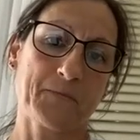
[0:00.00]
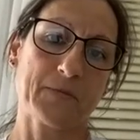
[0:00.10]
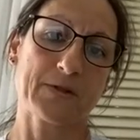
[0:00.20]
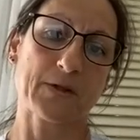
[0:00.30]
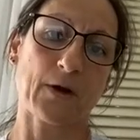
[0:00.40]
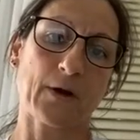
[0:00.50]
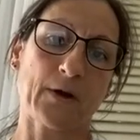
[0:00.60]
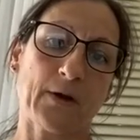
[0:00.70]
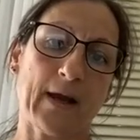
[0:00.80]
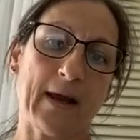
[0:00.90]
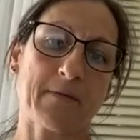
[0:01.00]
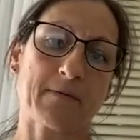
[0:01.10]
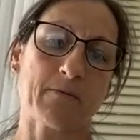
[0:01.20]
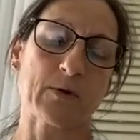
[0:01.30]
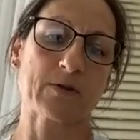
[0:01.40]
So it
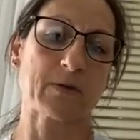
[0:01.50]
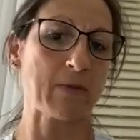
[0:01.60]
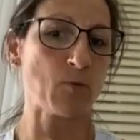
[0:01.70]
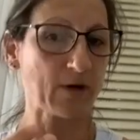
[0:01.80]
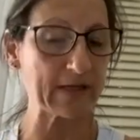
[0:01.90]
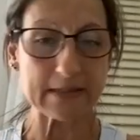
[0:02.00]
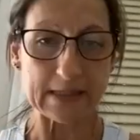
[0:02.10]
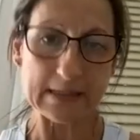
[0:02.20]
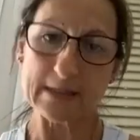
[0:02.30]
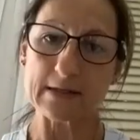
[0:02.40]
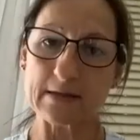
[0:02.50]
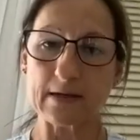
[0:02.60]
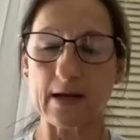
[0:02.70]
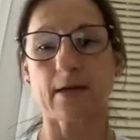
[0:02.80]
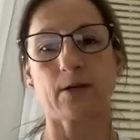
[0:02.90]
was a bit more consistent,
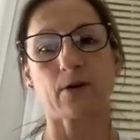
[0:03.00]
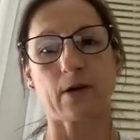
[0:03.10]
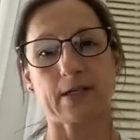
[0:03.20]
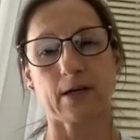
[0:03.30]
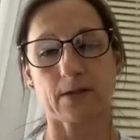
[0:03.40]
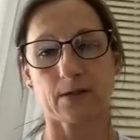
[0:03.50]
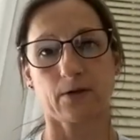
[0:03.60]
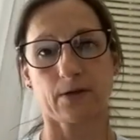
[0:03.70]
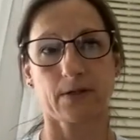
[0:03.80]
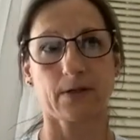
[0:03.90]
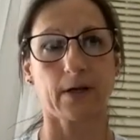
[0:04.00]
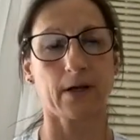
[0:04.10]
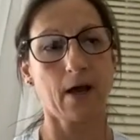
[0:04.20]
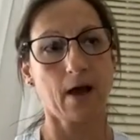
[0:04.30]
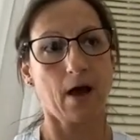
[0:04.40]
and then try and tell the stockists that
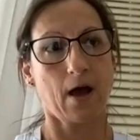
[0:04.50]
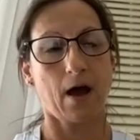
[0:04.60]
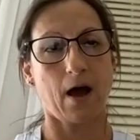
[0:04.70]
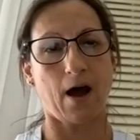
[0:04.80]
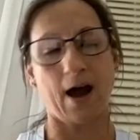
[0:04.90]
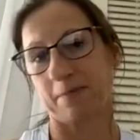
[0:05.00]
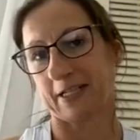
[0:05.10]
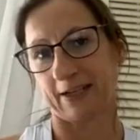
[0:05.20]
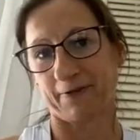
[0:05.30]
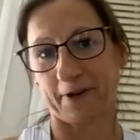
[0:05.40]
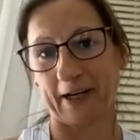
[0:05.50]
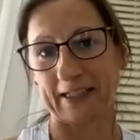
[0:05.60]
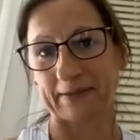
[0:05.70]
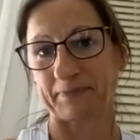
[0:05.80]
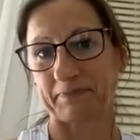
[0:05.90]
I'm
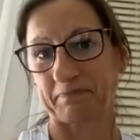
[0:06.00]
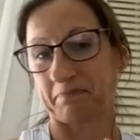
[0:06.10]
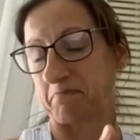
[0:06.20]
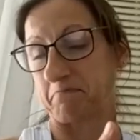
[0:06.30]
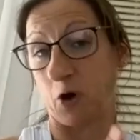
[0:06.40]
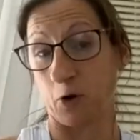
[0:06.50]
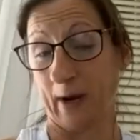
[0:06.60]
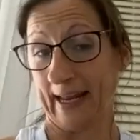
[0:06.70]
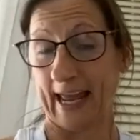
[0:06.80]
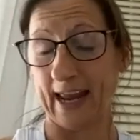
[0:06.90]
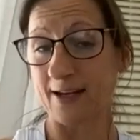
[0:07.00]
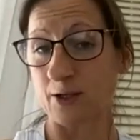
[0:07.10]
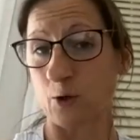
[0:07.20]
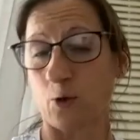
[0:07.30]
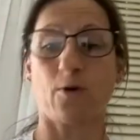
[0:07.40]
delivering on a weekend,
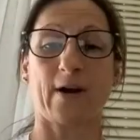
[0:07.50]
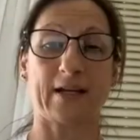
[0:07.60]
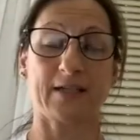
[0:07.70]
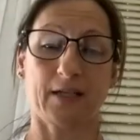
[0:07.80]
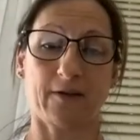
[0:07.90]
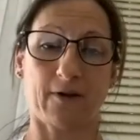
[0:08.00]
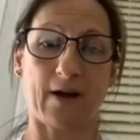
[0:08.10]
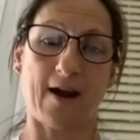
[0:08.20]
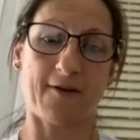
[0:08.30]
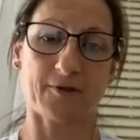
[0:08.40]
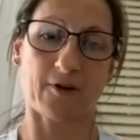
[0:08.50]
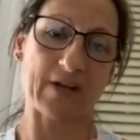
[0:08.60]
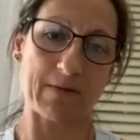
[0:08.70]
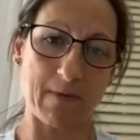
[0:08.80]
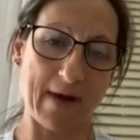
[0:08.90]
or I can deliver after I've
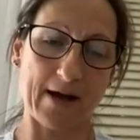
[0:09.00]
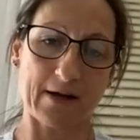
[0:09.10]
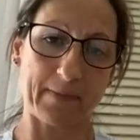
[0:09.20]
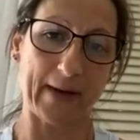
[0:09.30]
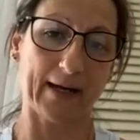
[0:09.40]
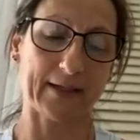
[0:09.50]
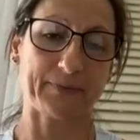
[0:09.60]
done my market bake,